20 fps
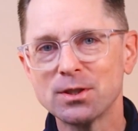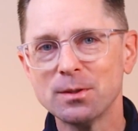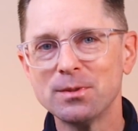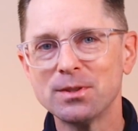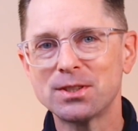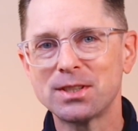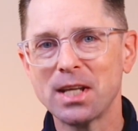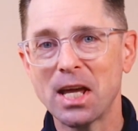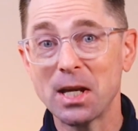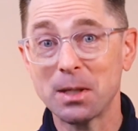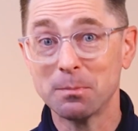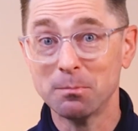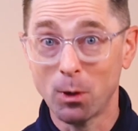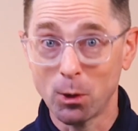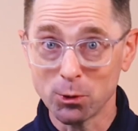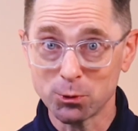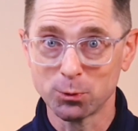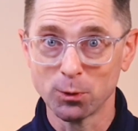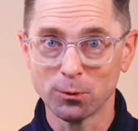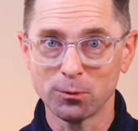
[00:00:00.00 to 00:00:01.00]
the mistake
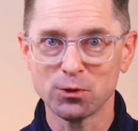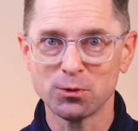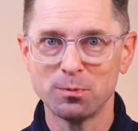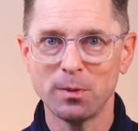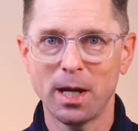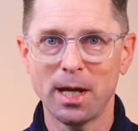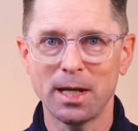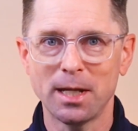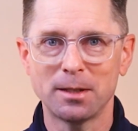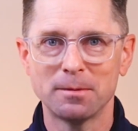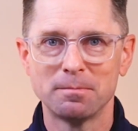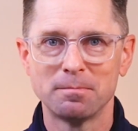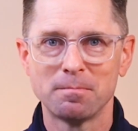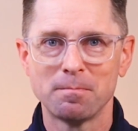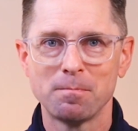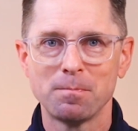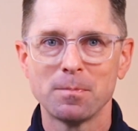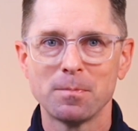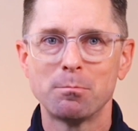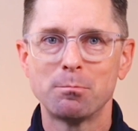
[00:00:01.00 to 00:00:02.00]
most roofers make.
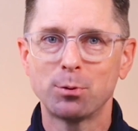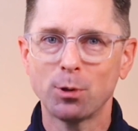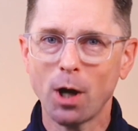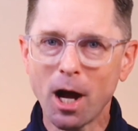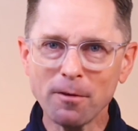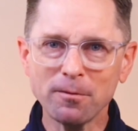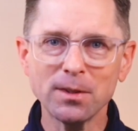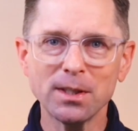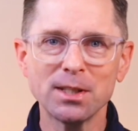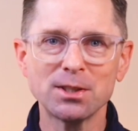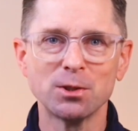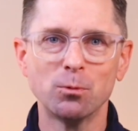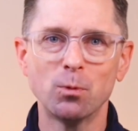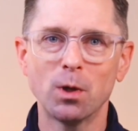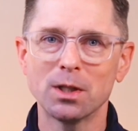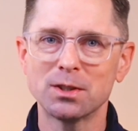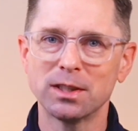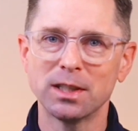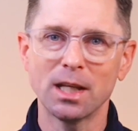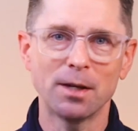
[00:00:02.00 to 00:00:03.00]
Profit isn't
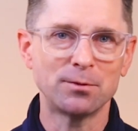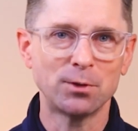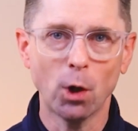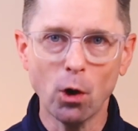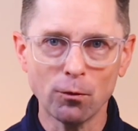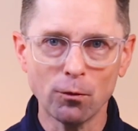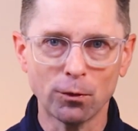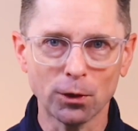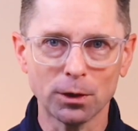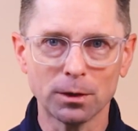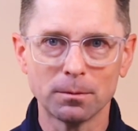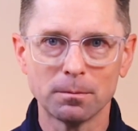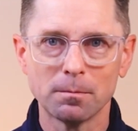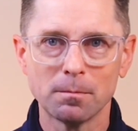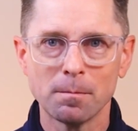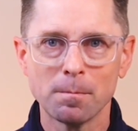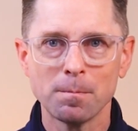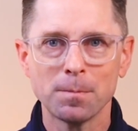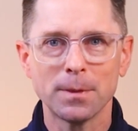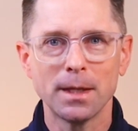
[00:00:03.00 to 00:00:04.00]
what's left over.
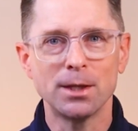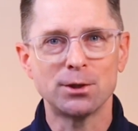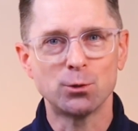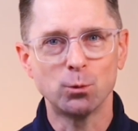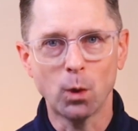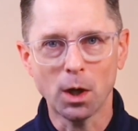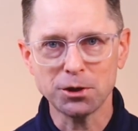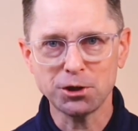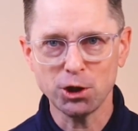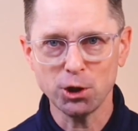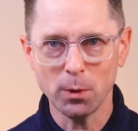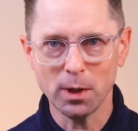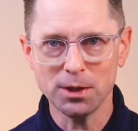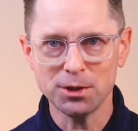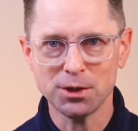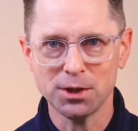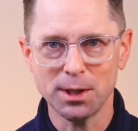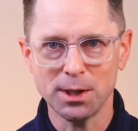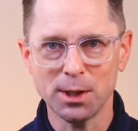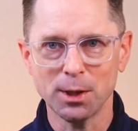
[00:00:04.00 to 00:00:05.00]
It's what you
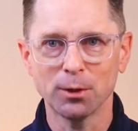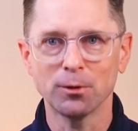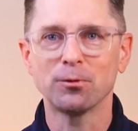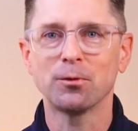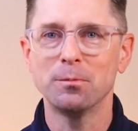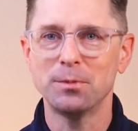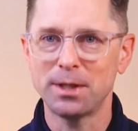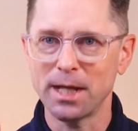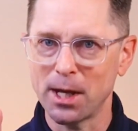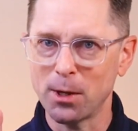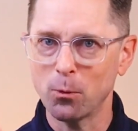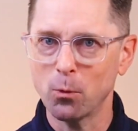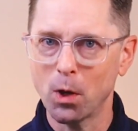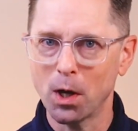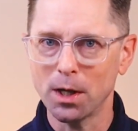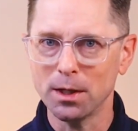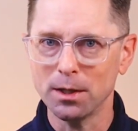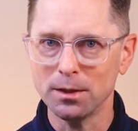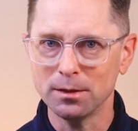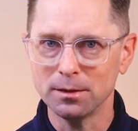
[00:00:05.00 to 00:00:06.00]
engineer from day
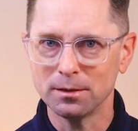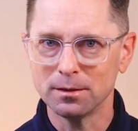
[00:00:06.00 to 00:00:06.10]
one.